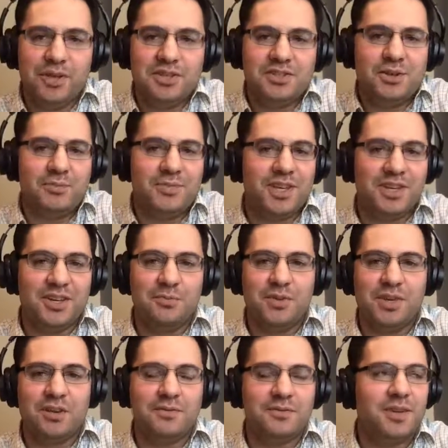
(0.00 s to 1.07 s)
Something could be
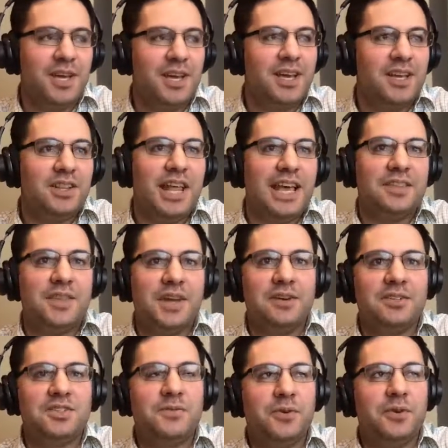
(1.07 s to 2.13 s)
of like
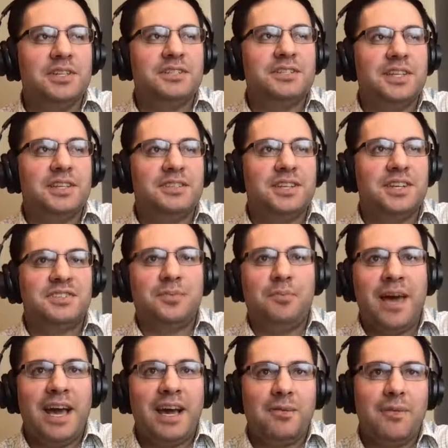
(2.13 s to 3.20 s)
there's, for instance, there's a
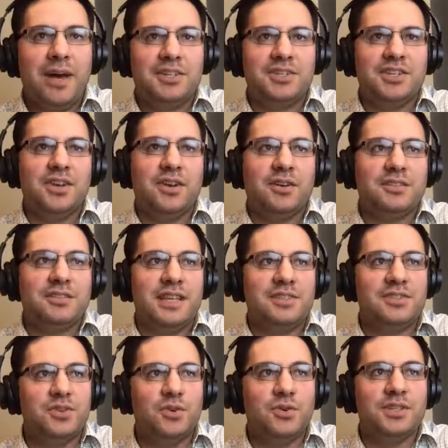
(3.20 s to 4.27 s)
pack of Magic cards that
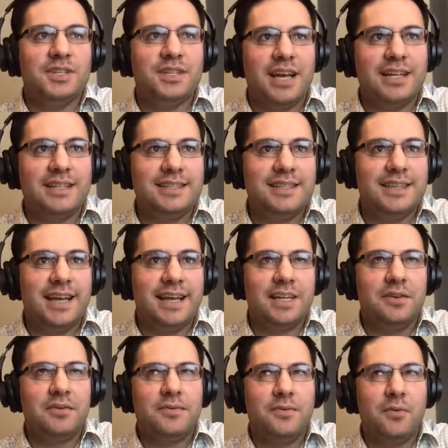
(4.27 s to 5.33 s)
sold in
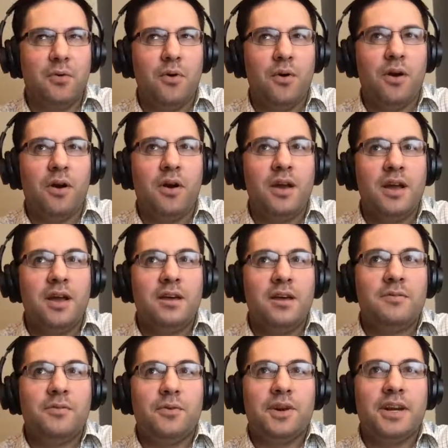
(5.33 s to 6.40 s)
1994
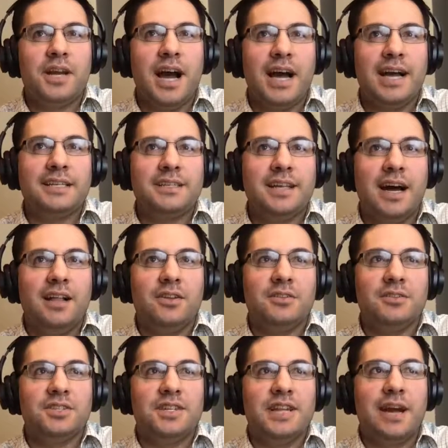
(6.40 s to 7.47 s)
for
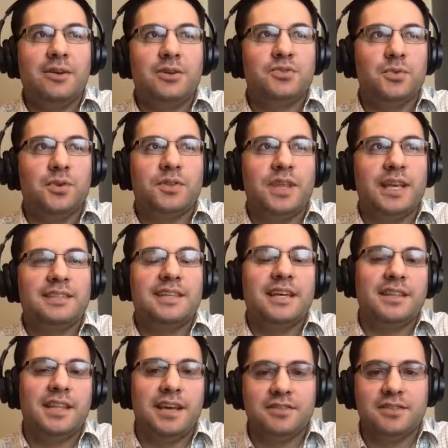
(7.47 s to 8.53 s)
$9, and now it's worth like
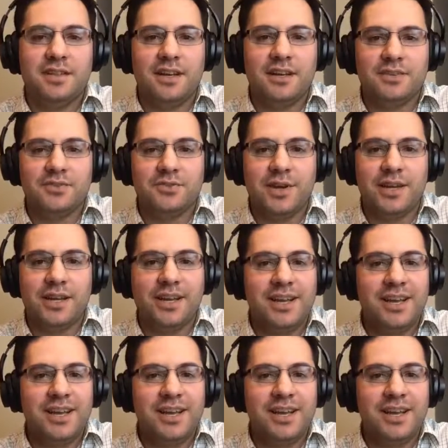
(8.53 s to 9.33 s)
$10,000, right?